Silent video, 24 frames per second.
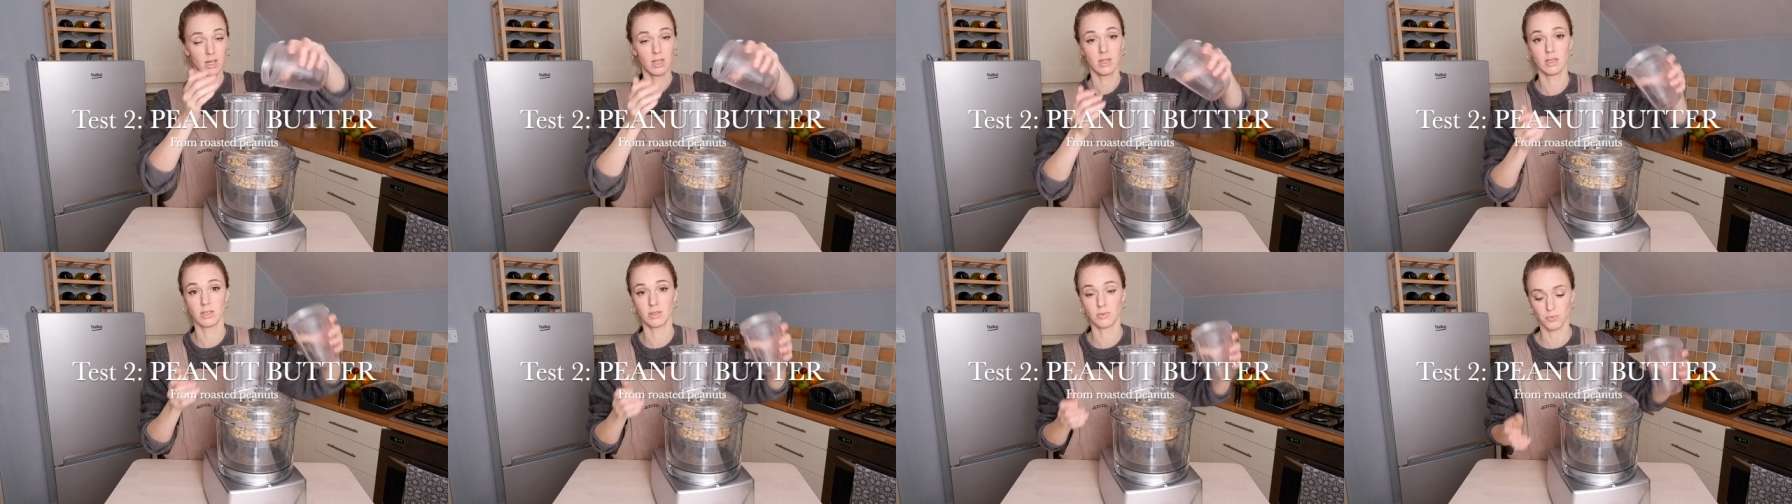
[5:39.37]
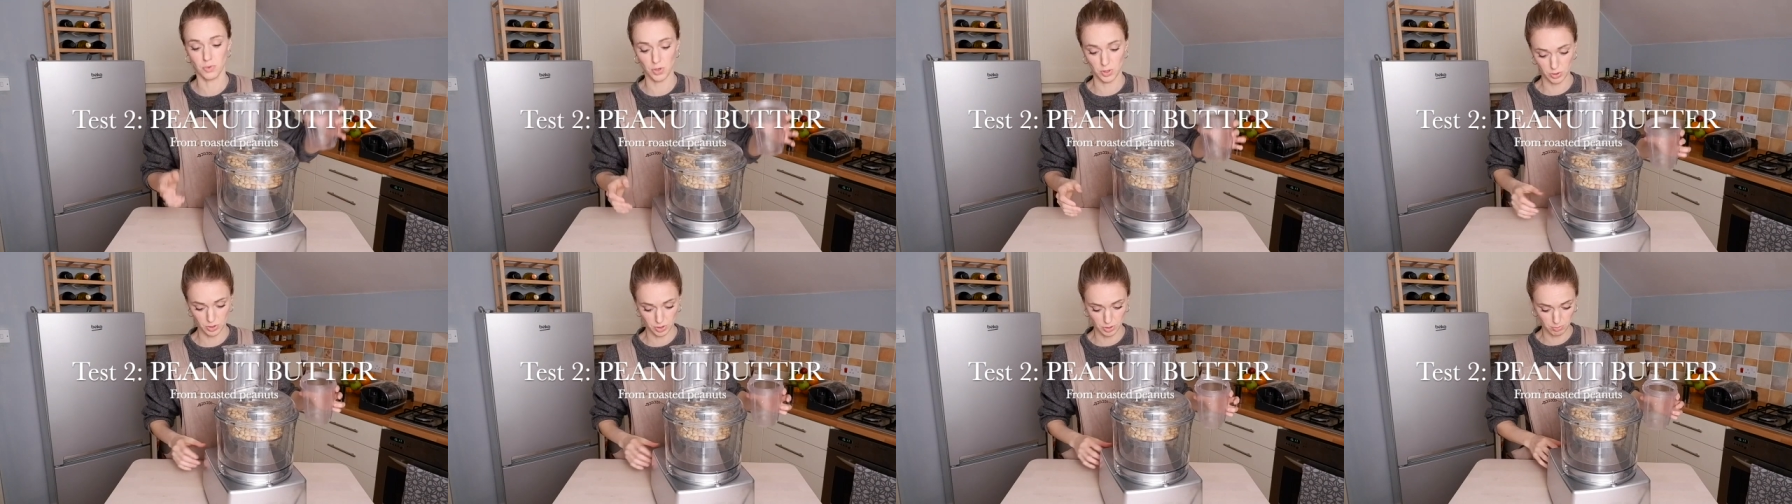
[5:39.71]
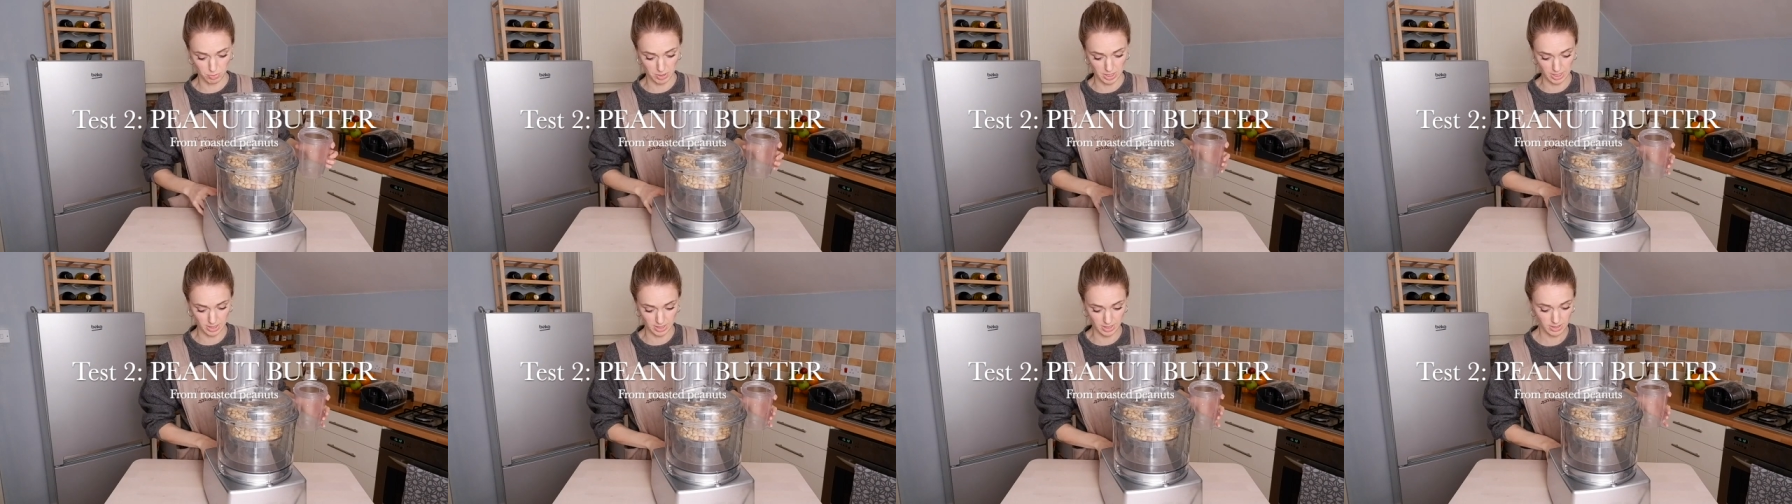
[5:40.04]
This is roasted
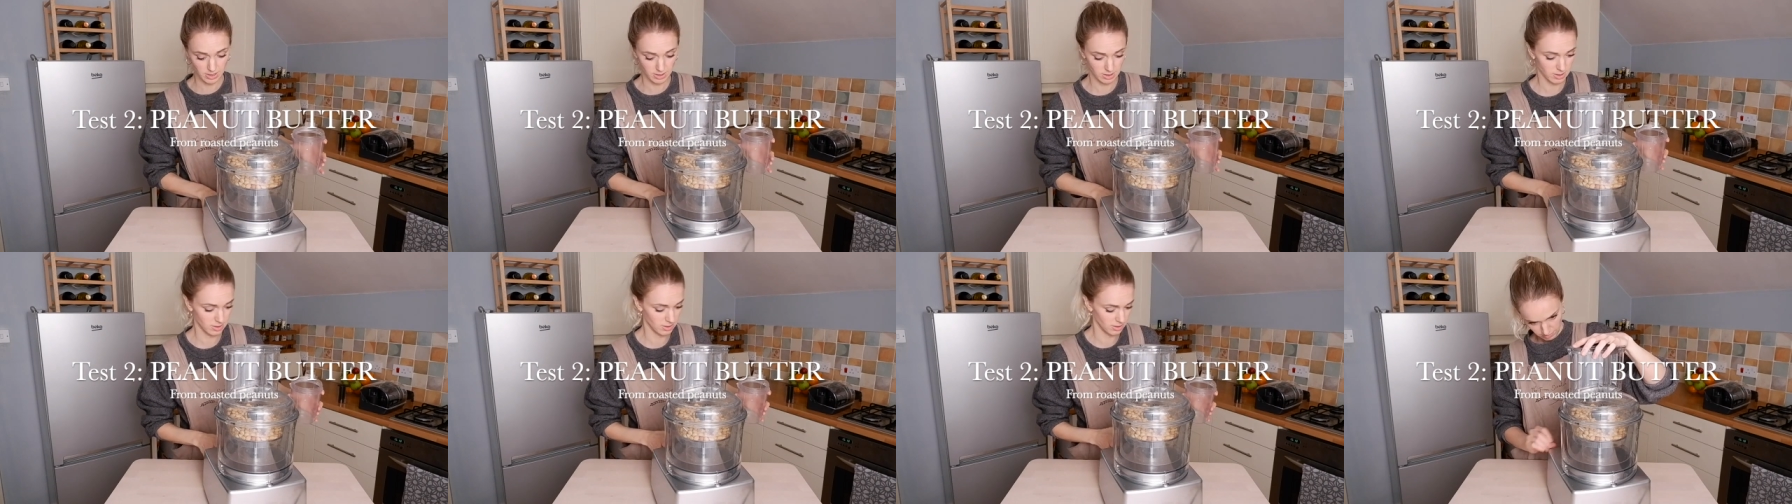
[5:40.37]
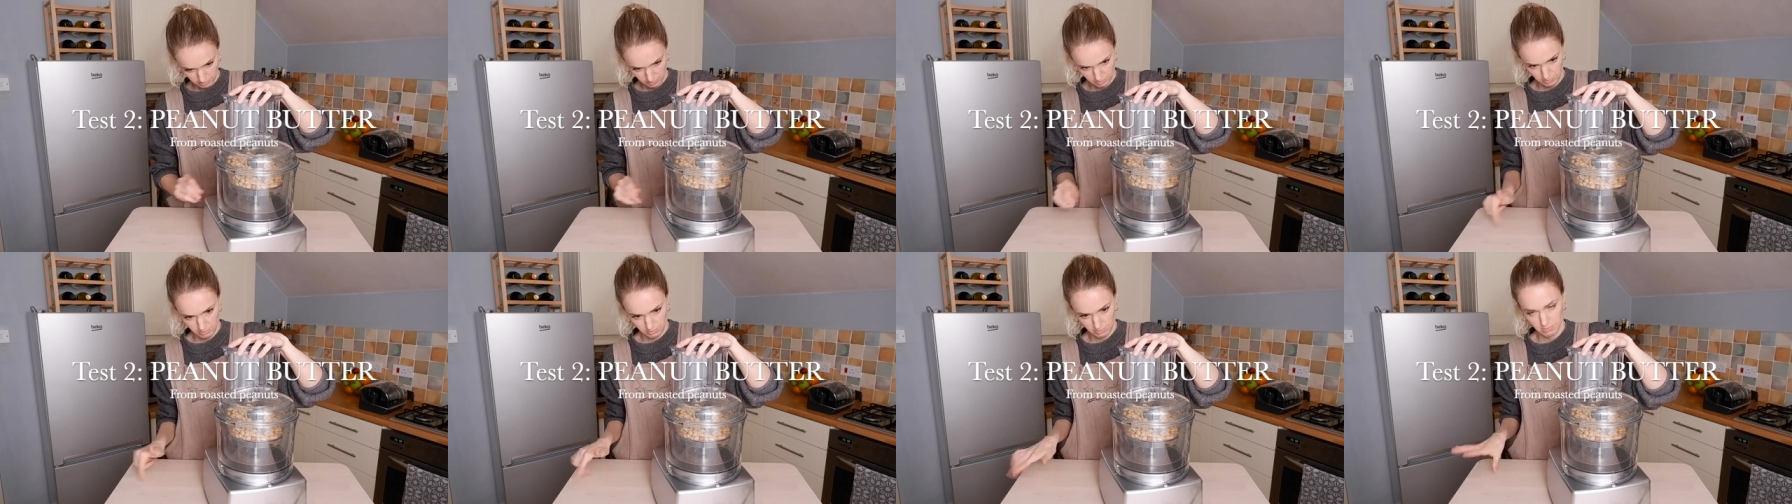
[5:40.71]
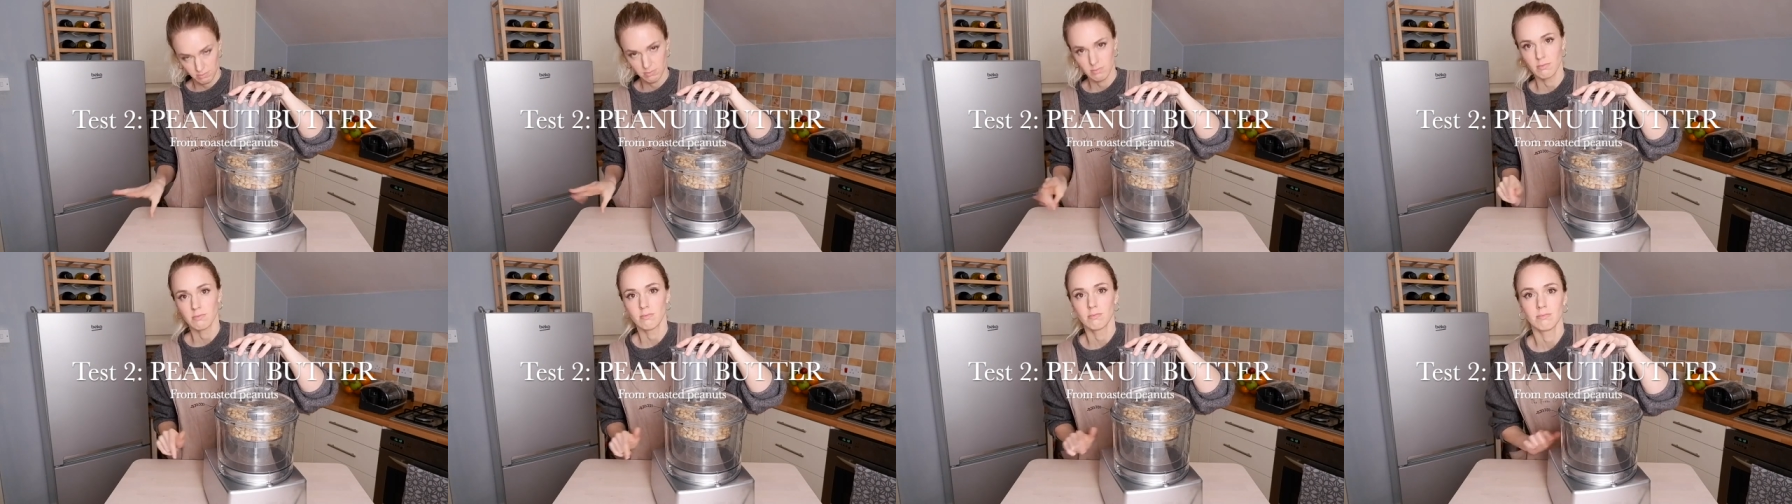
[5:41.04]
peanuts.
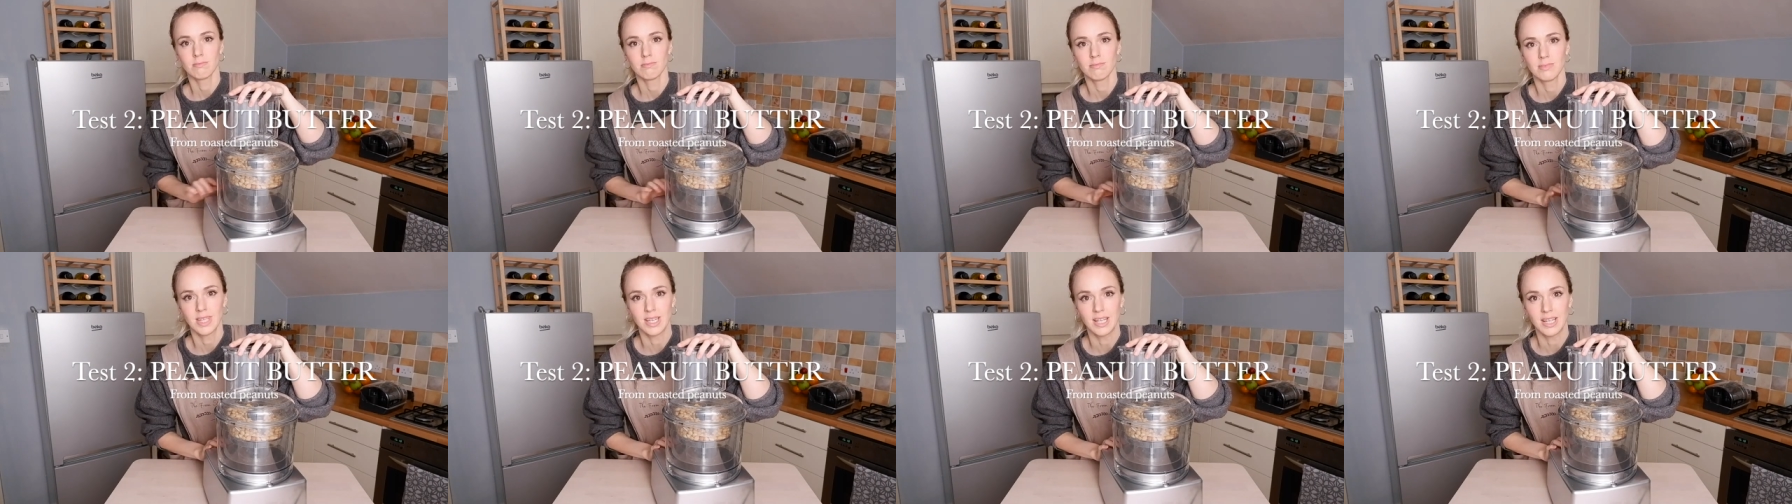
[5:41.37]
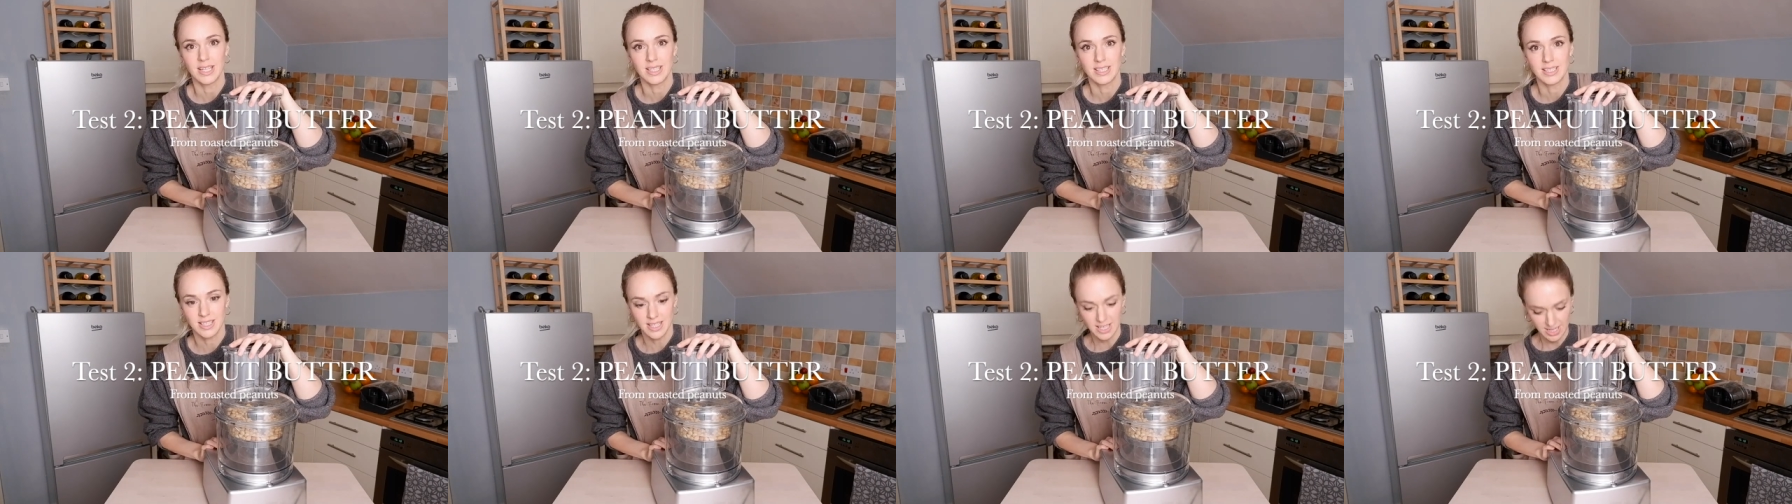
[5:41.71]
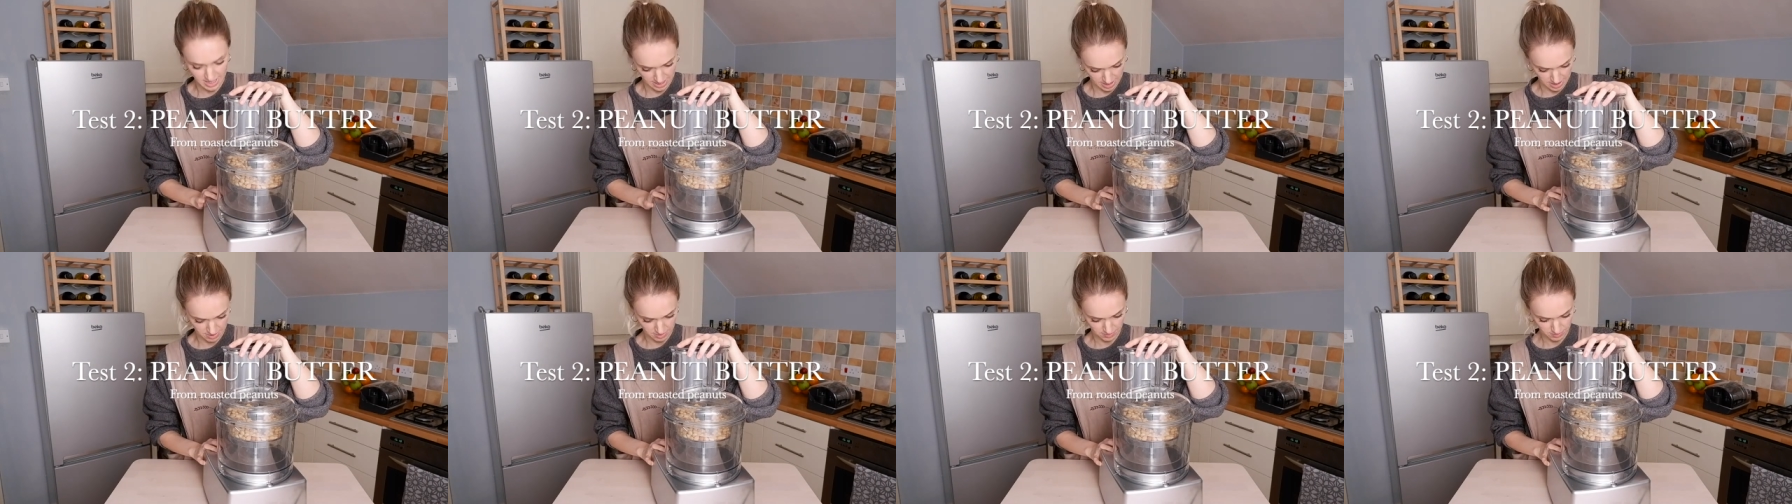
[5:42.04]
Let's
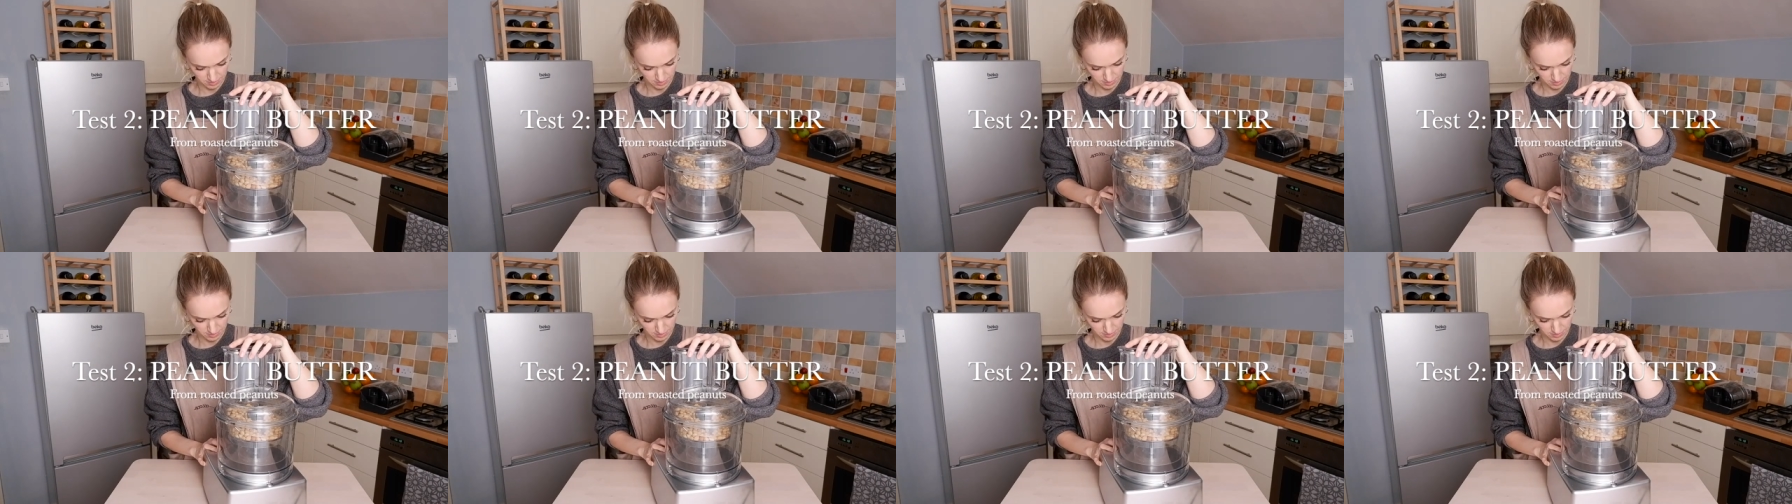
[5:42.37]
see.